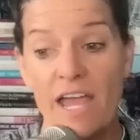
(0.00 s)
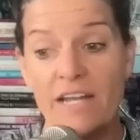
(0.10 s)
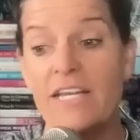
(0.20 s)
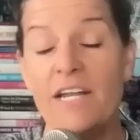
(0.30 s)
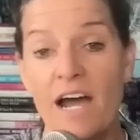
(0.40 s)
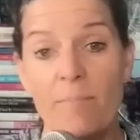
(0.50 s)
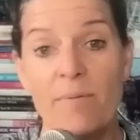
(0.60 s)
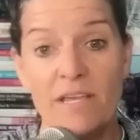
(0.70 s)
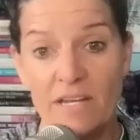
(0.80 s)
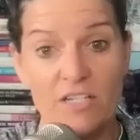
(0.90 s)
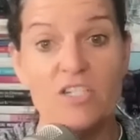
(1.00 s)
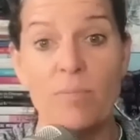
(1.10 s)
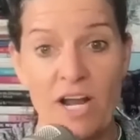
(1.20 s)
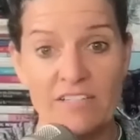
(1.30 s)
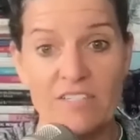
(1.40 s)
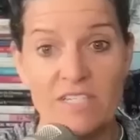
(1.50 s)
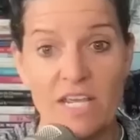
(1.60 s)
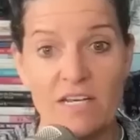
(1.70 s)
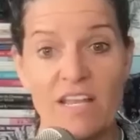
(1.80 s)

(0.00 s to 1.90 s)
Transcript: ending up in a depressed state.